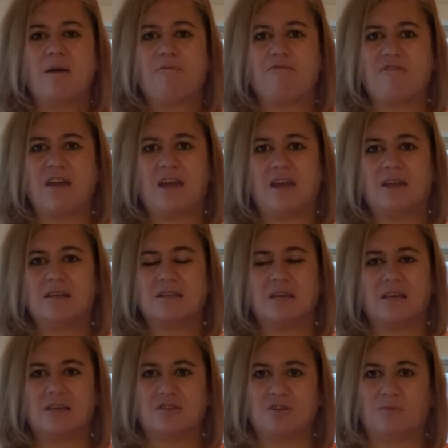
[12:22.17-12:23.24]
bread
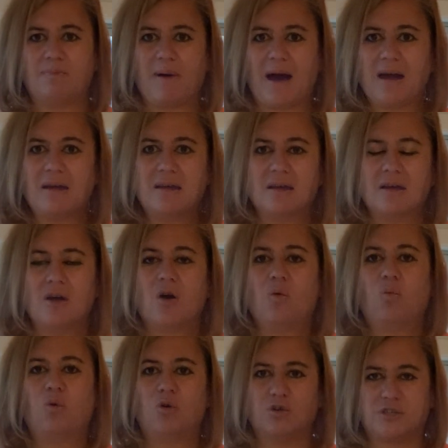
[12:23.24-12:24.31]
is your bug,
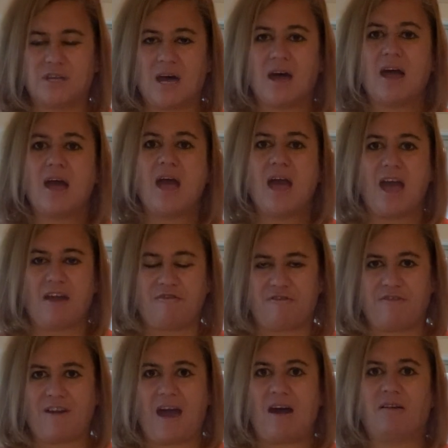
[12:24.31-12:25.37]
water and
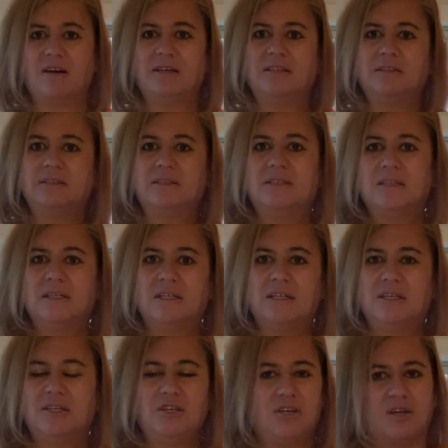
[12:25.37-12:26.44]
flour.
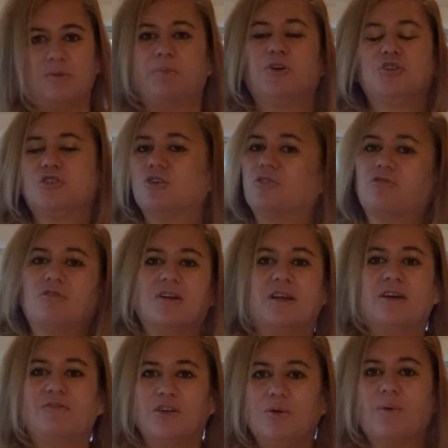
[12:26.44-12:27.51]
You can put sugar in
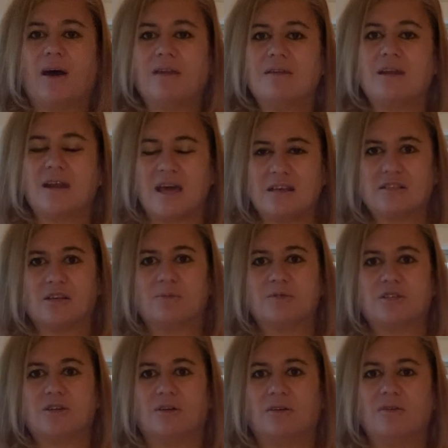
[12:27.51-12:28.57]
if you want, and that's
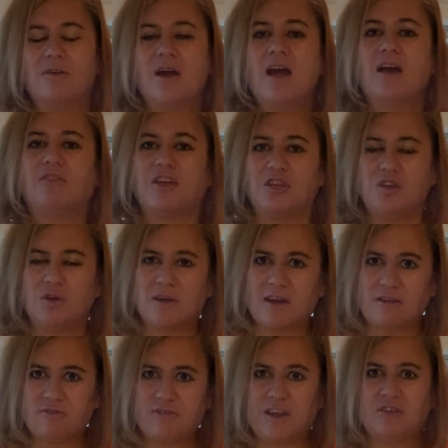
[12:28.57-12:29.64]
optional. Then you
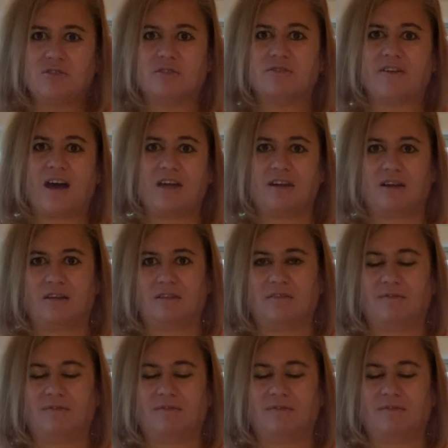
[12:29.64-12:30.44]
can feed your whānau.